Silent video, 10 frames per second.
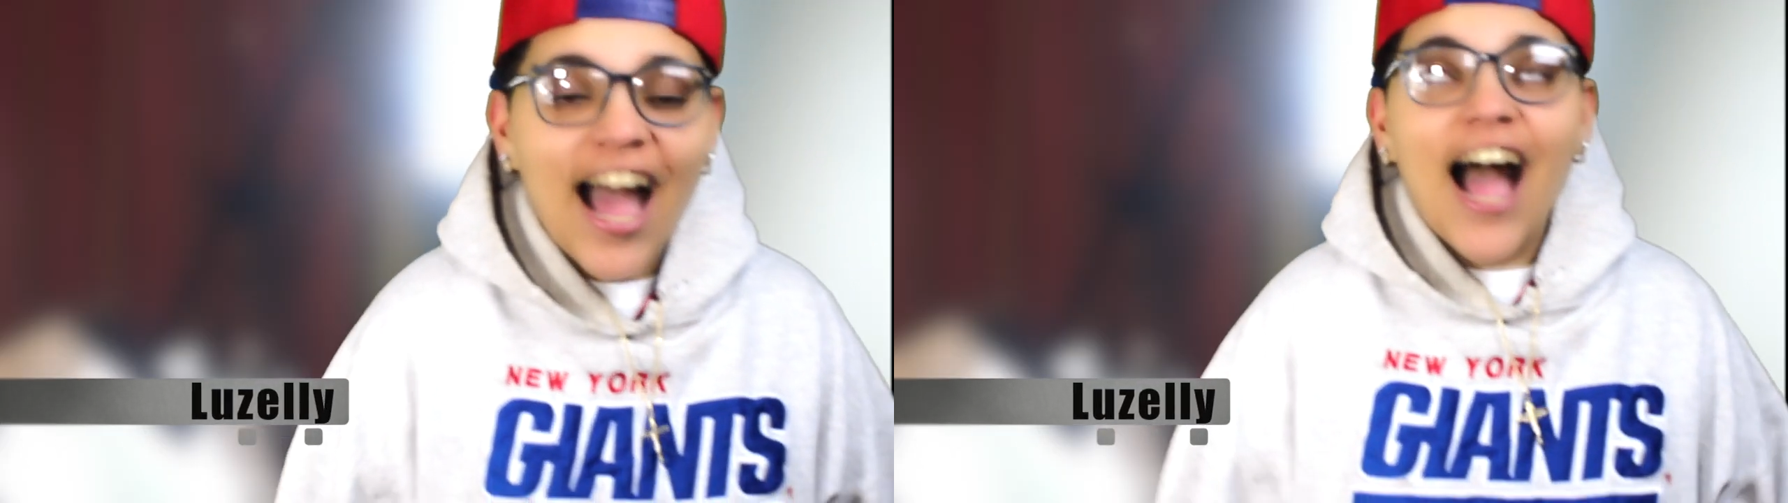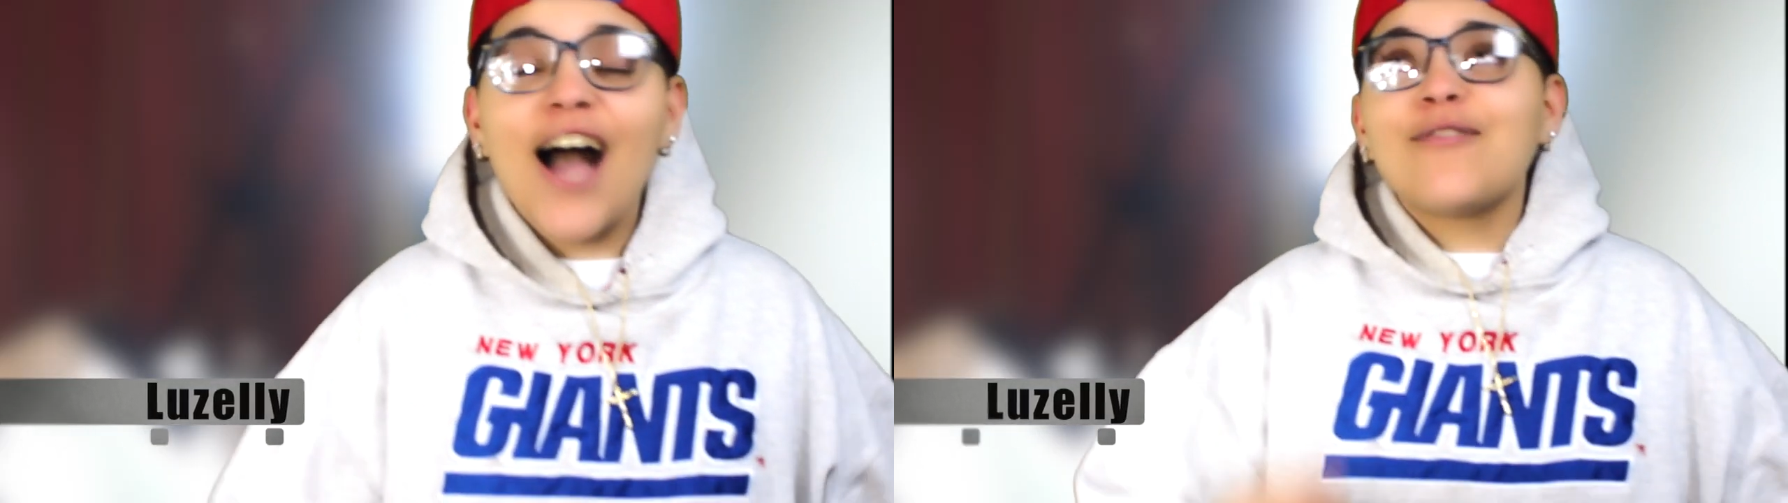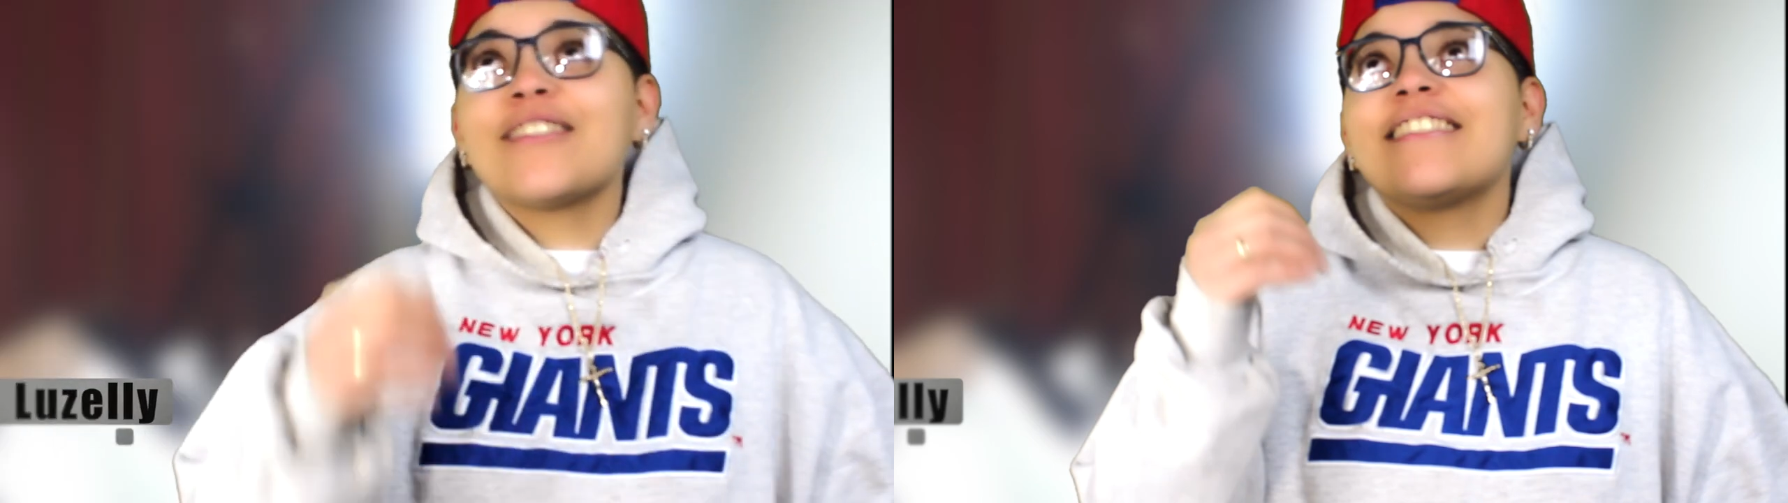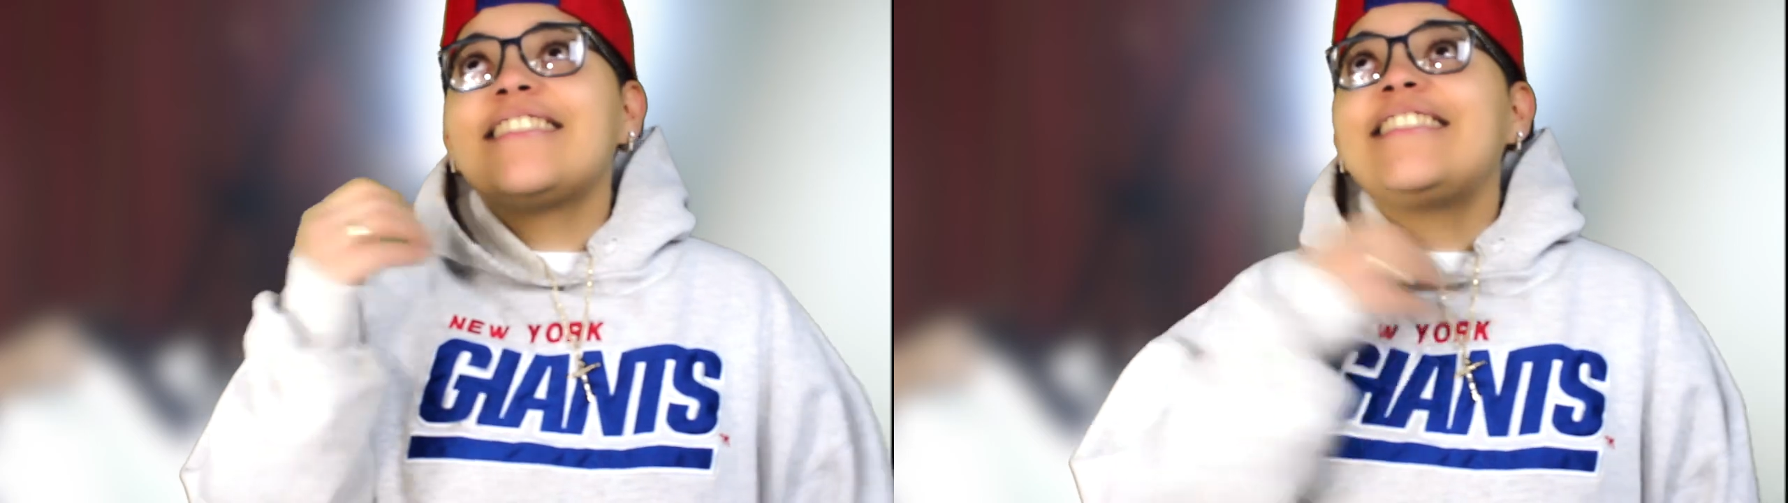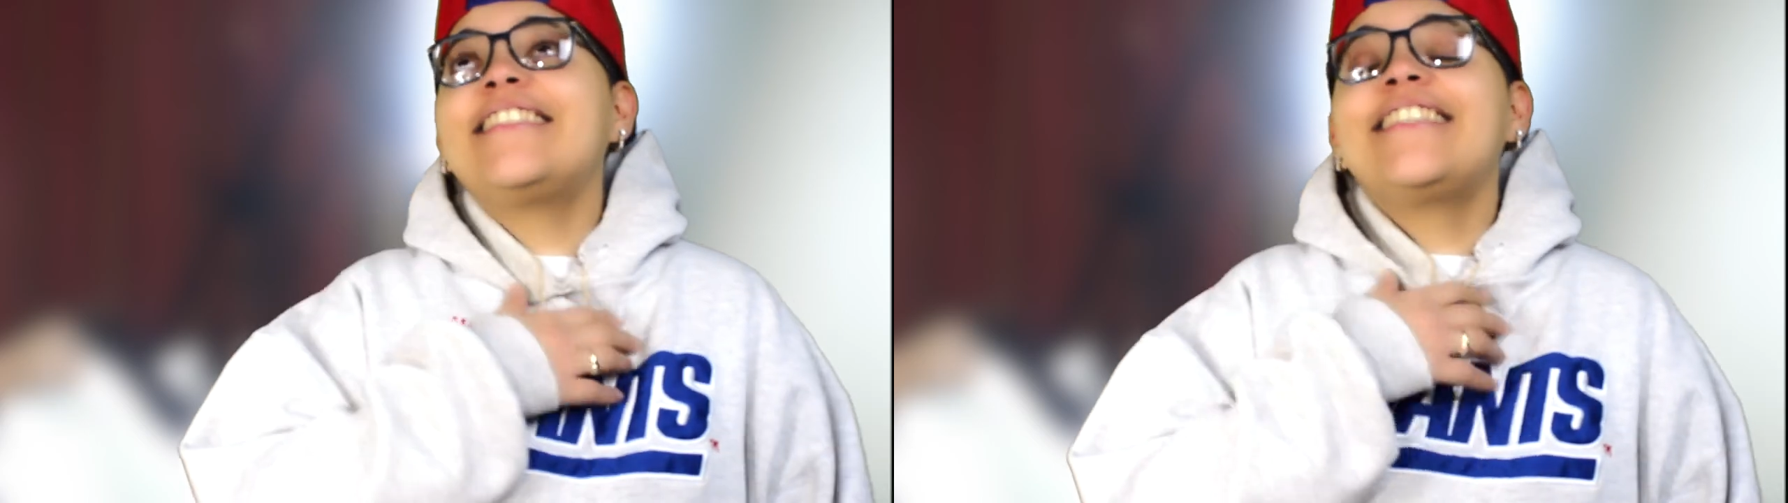I was
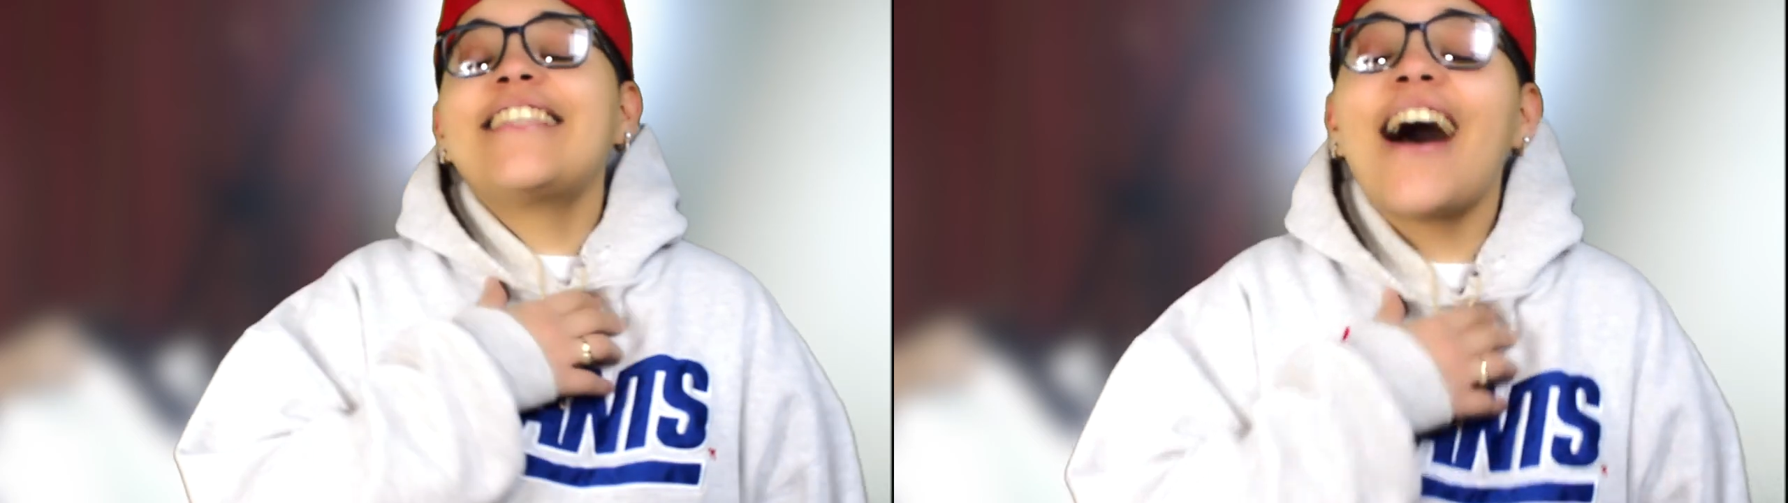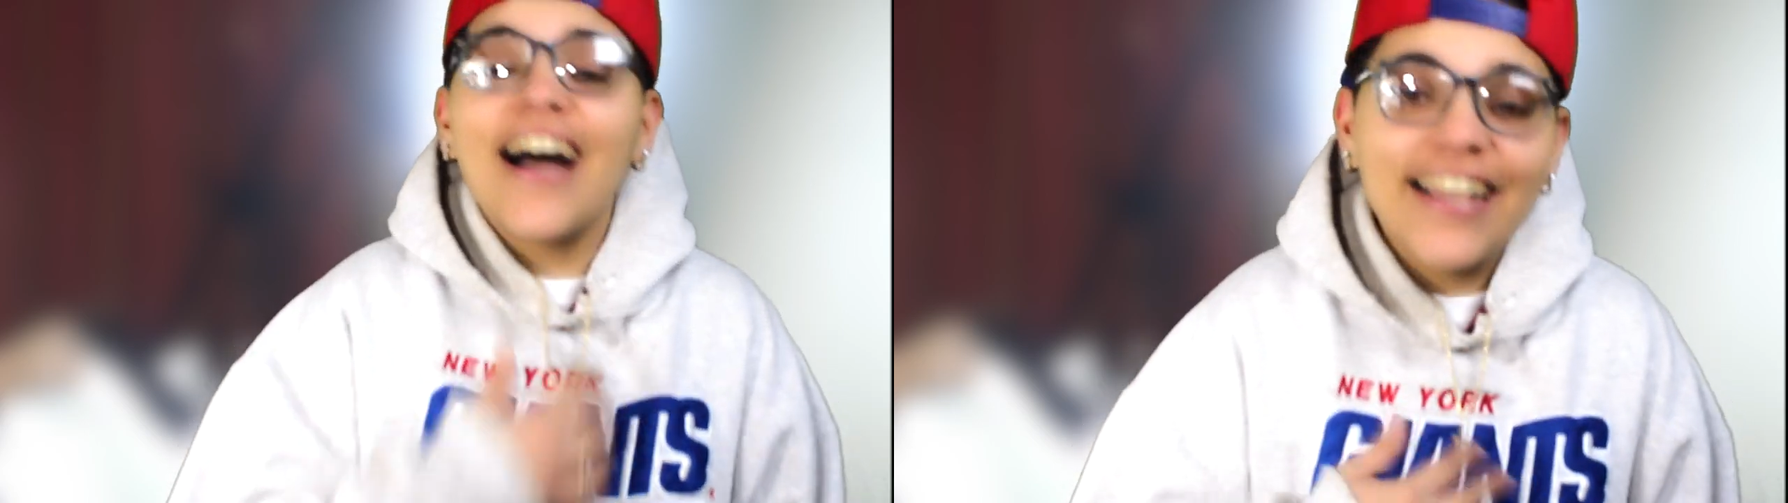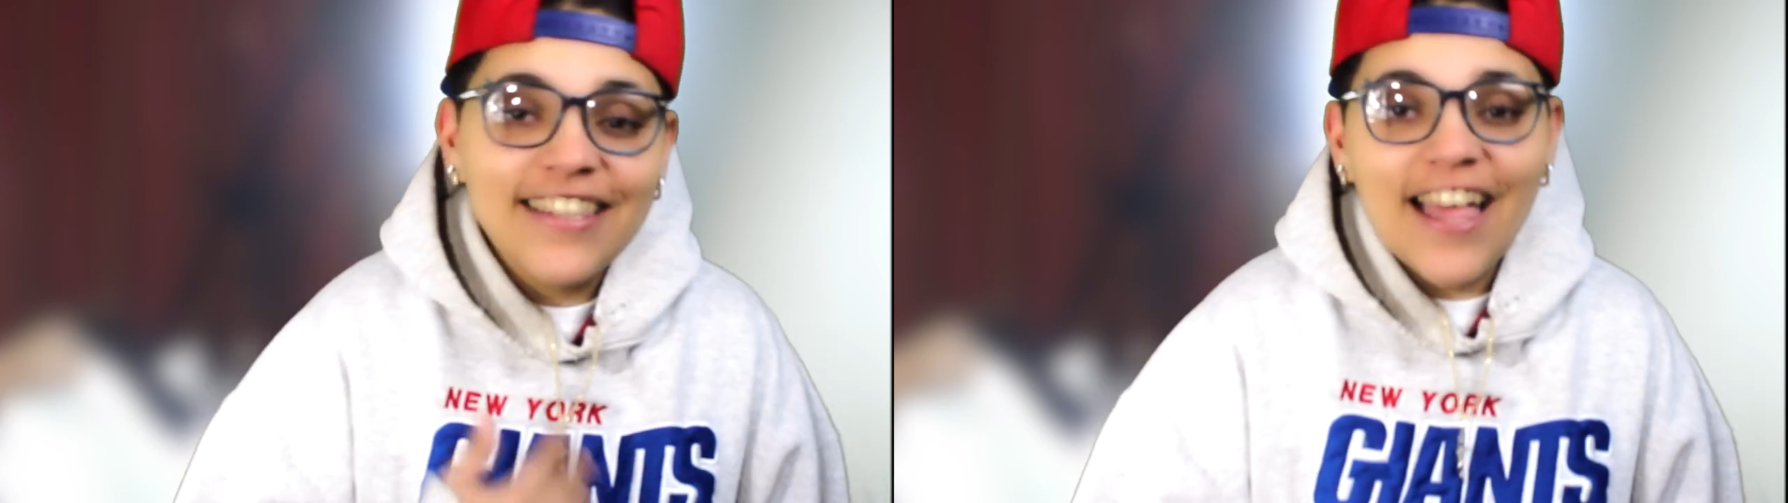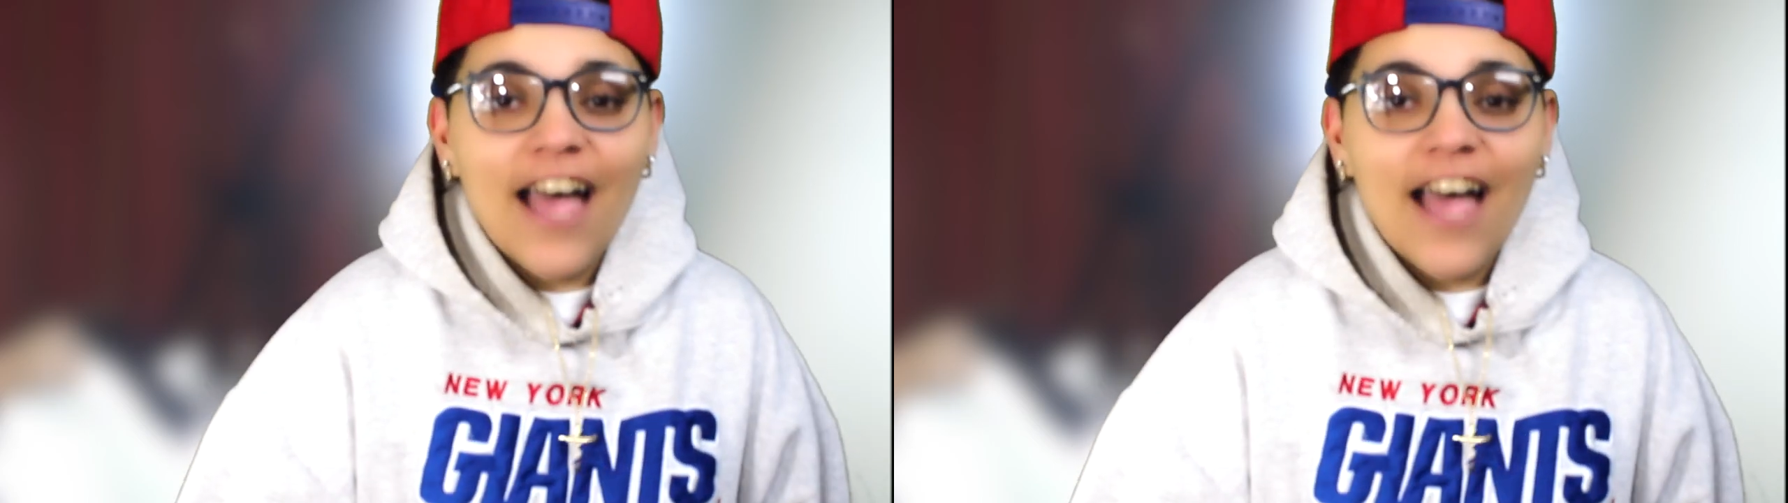dying